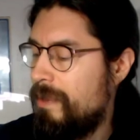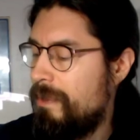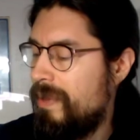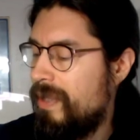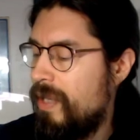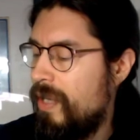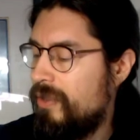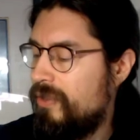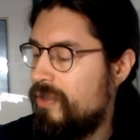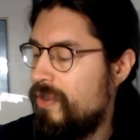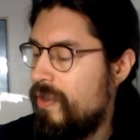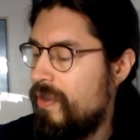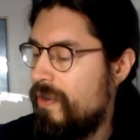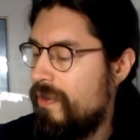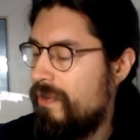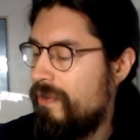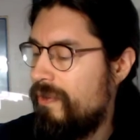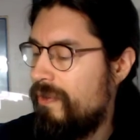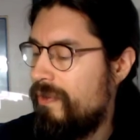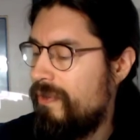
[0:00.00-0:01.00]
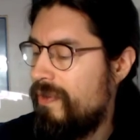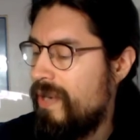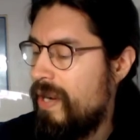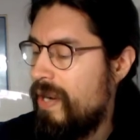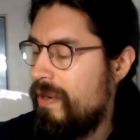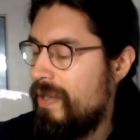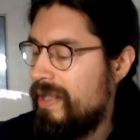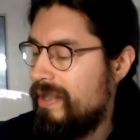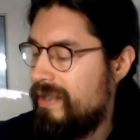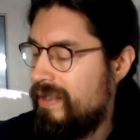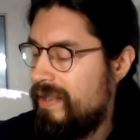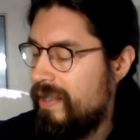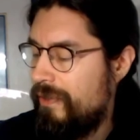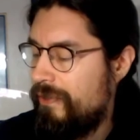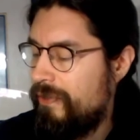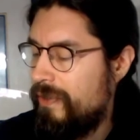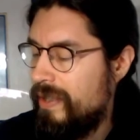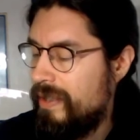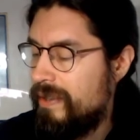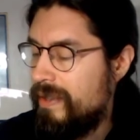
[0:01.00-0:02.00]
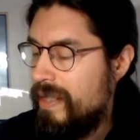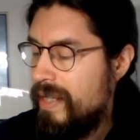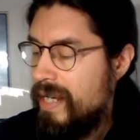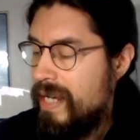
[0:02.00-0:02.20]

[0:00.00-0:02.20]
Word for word: but also very different,